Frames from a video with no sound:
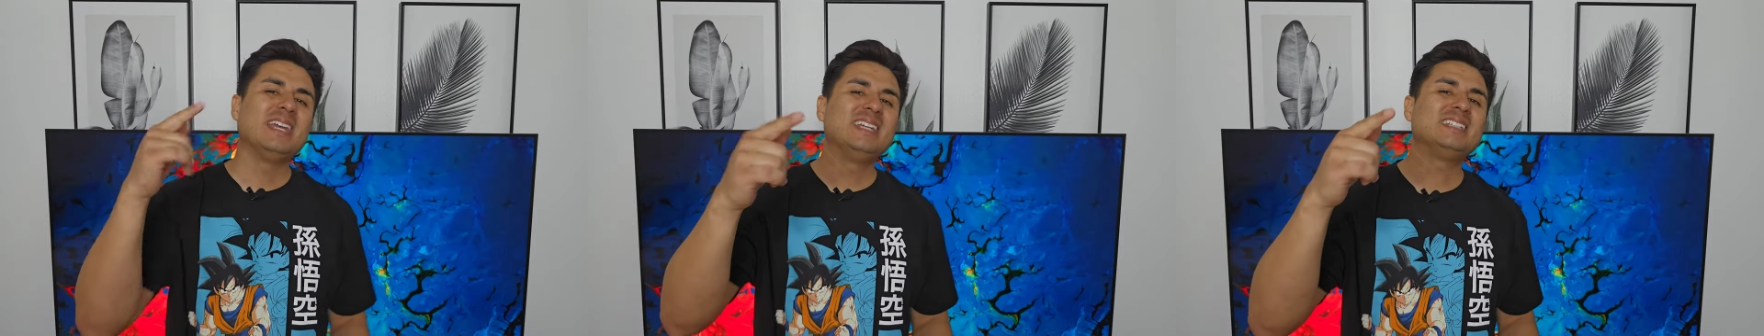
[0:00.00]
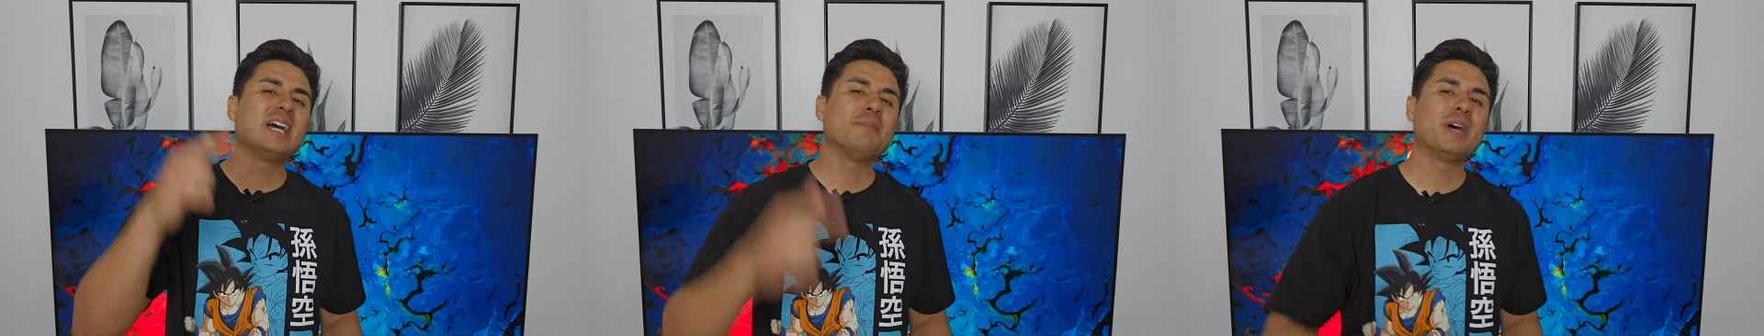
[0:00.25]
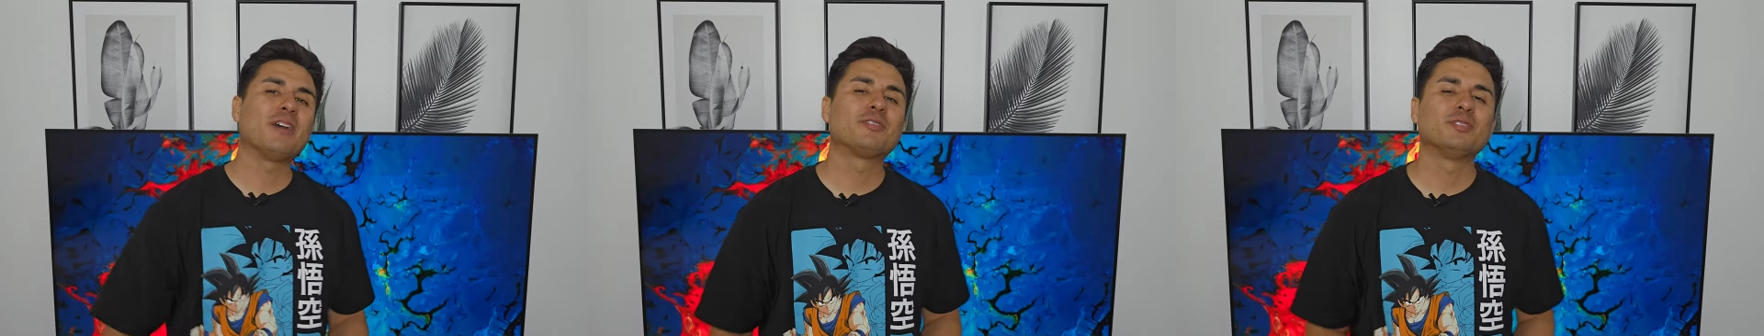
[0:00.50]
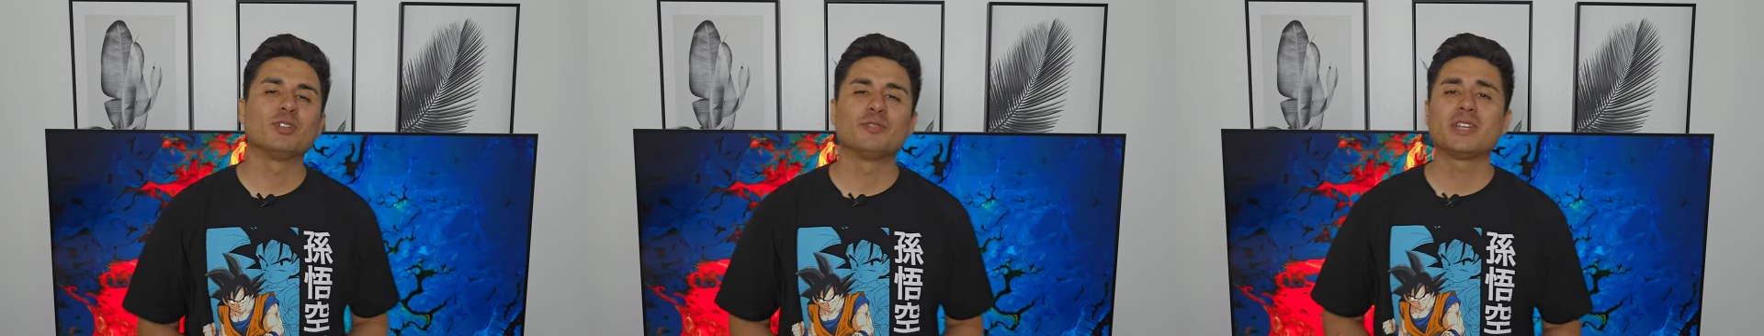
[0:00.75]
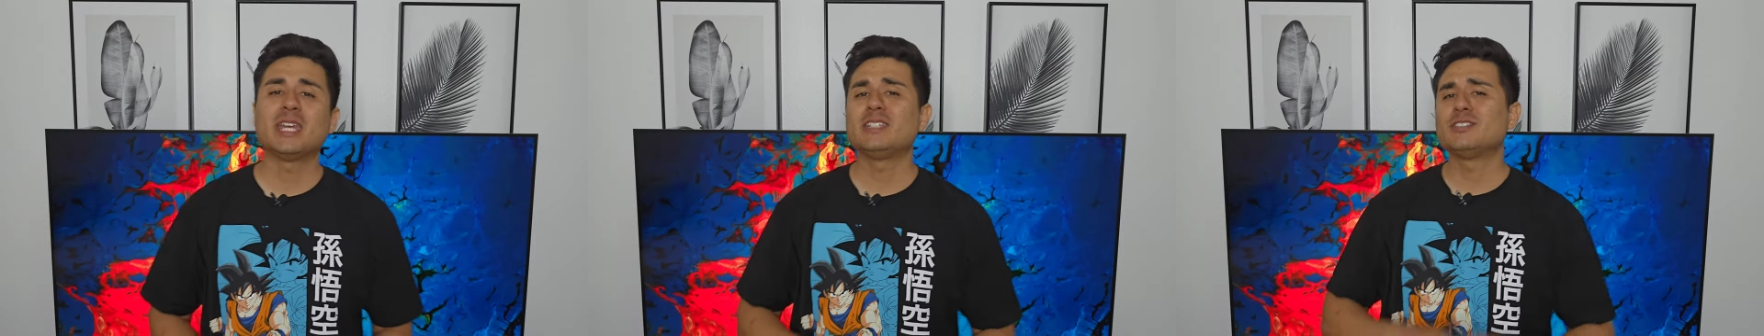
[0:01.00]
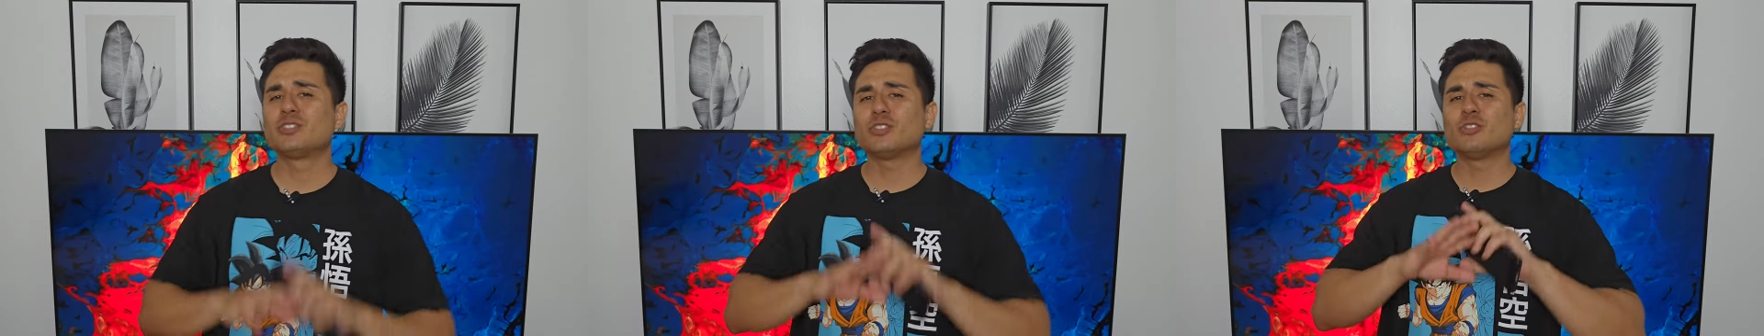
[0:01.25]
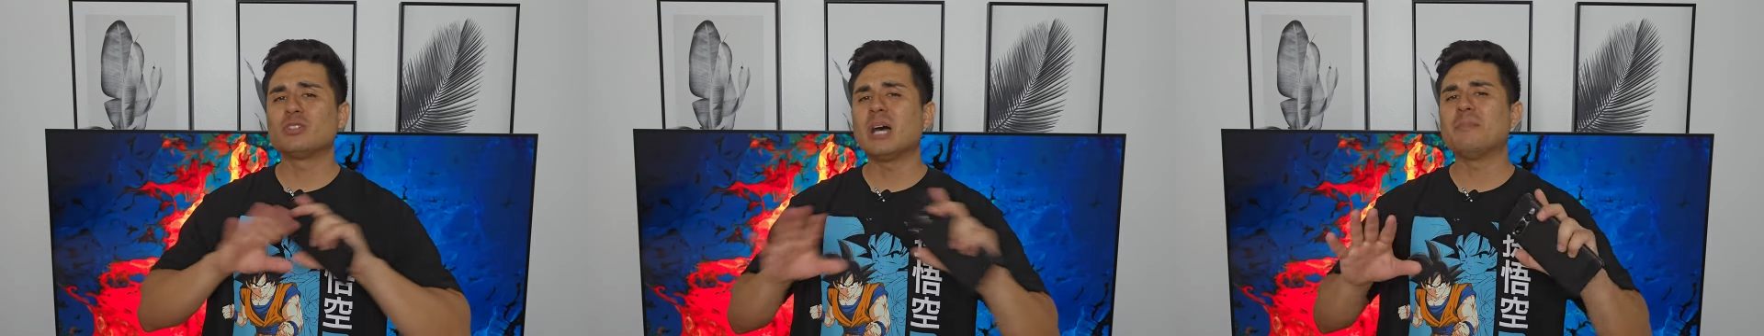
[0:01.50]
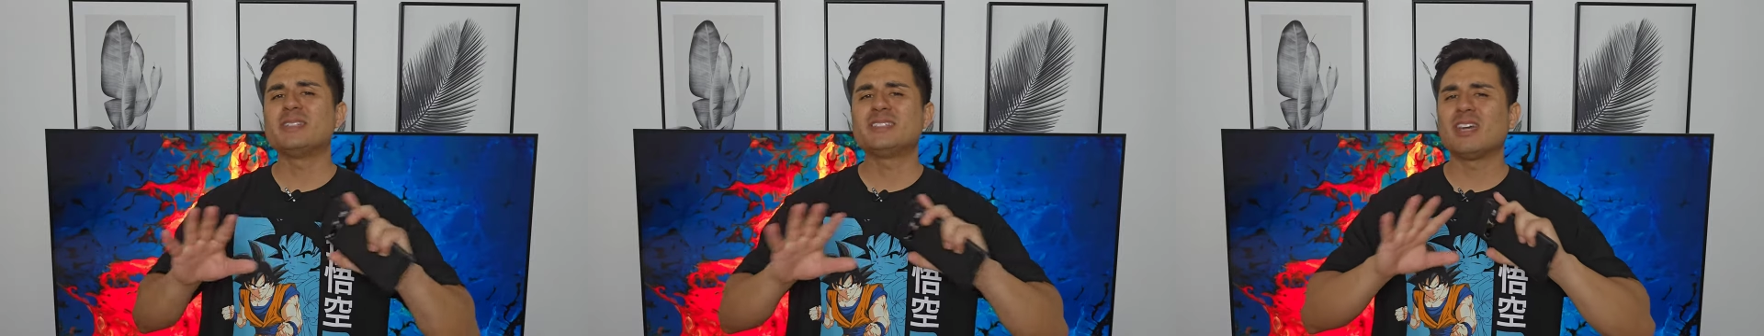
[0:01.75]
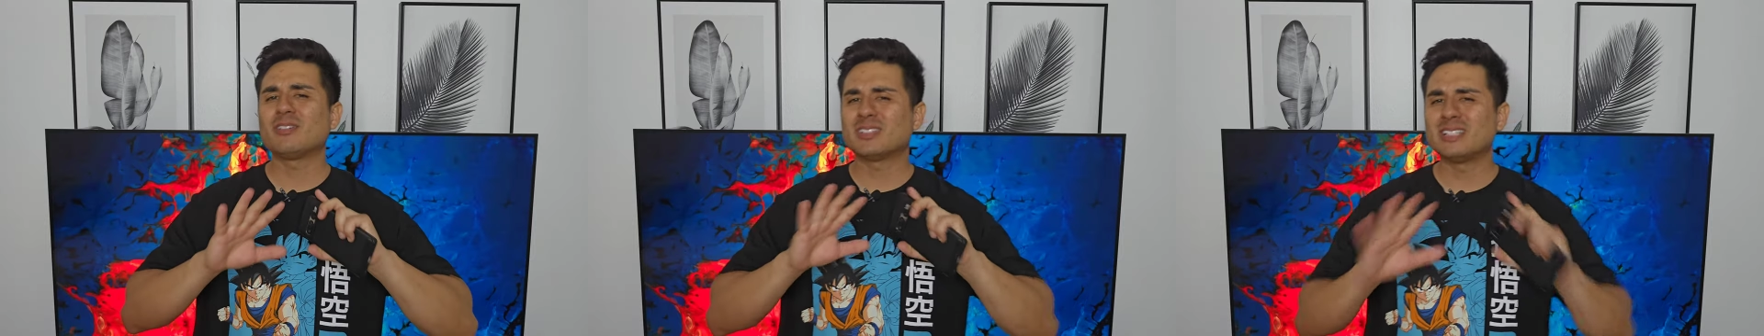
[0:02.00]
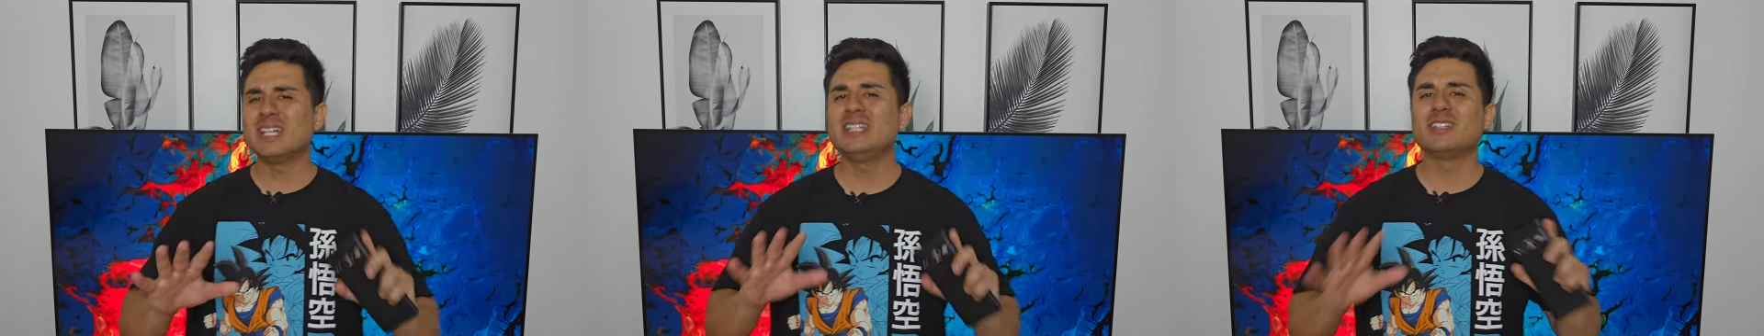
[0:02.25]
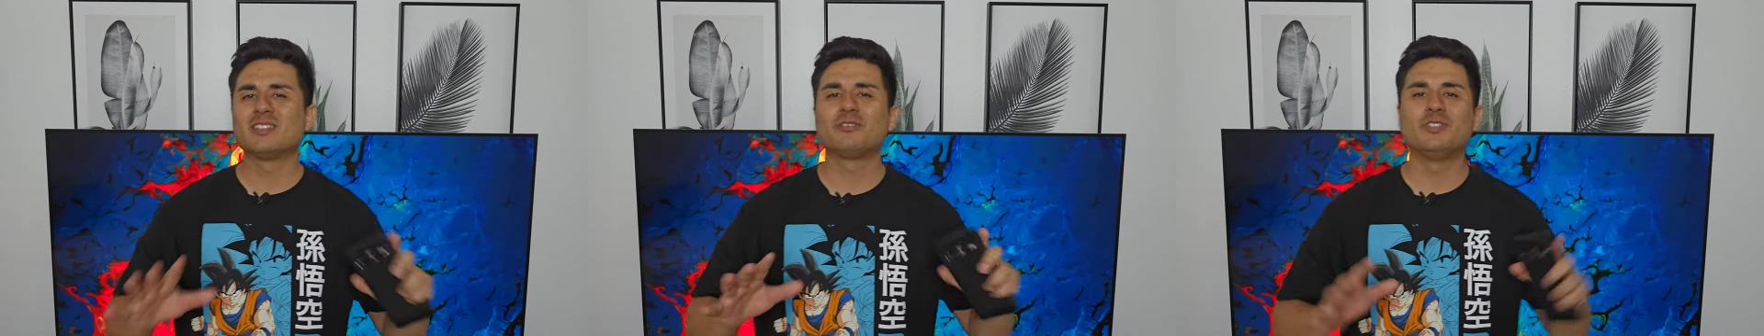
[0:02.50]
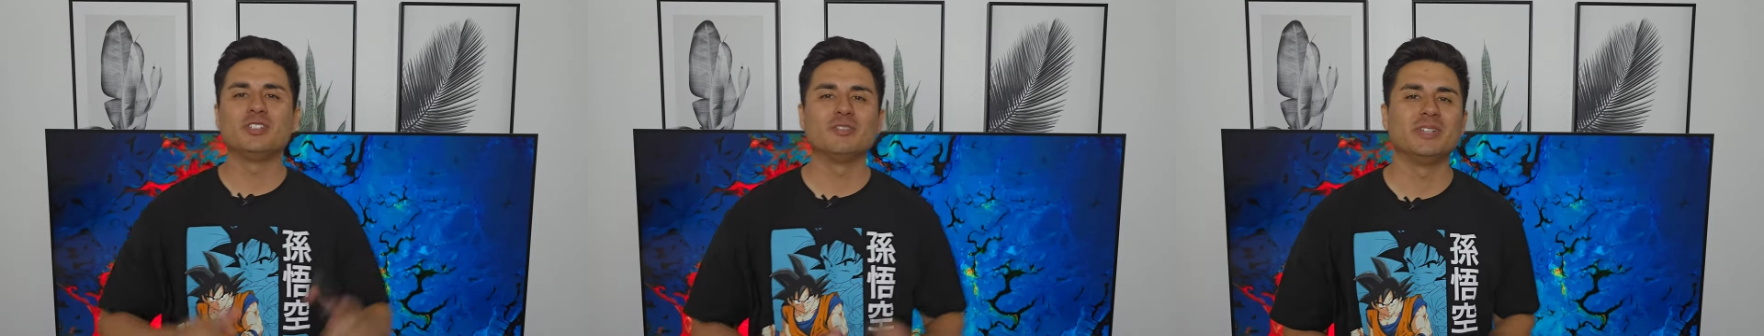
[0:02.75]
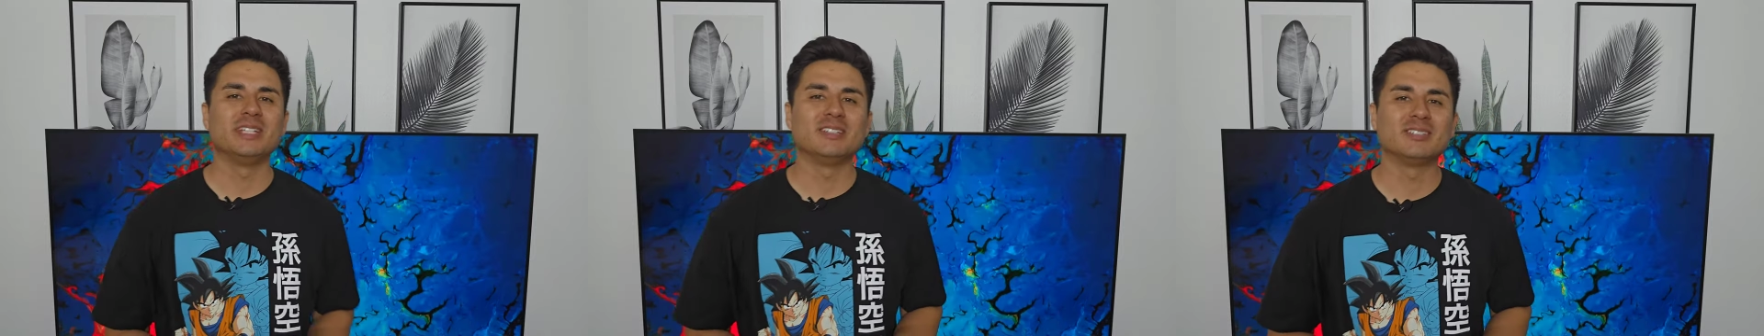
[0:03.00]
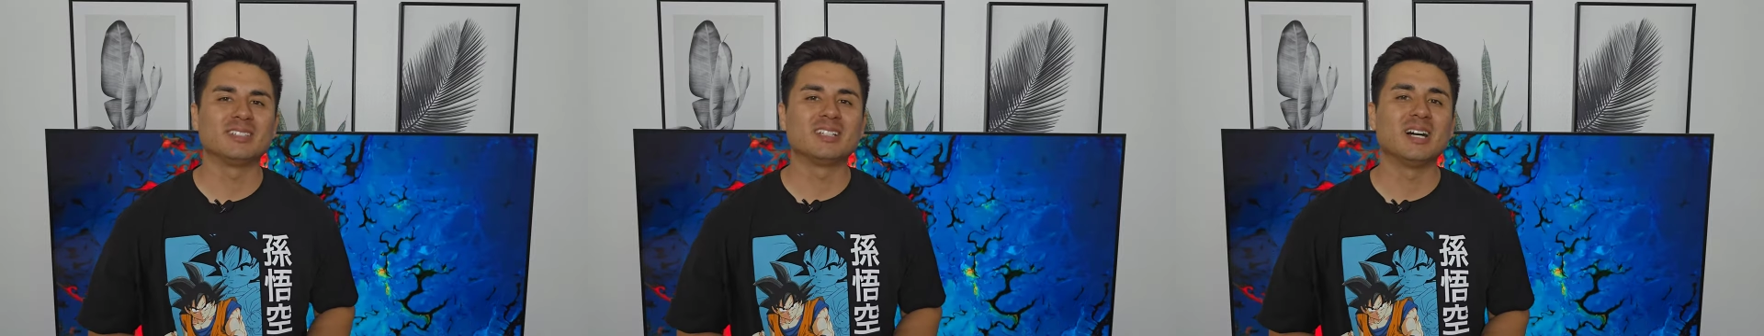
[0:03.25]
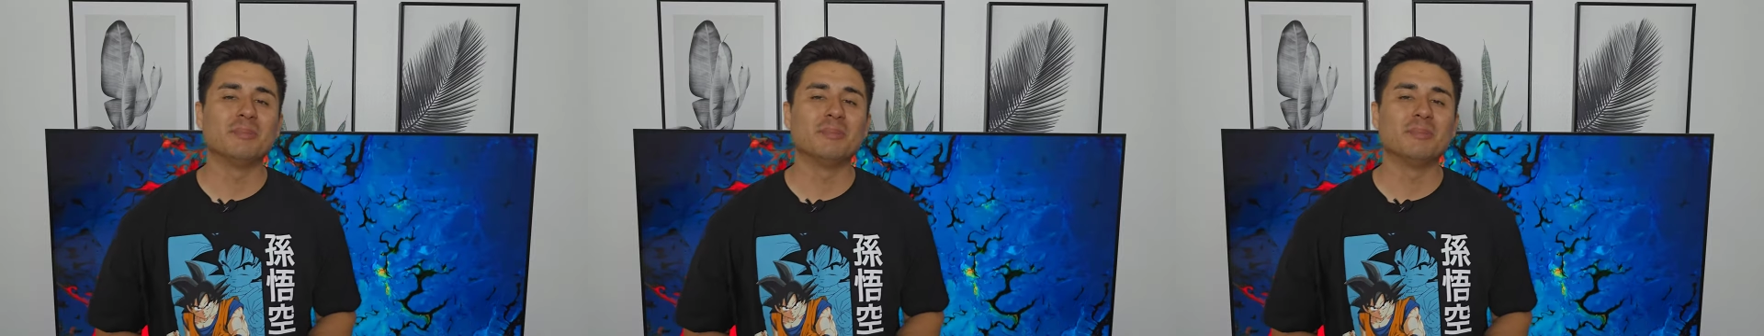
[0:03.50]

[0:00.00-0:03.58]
Hit that bell for notifications so you're not missing out on any other future videos to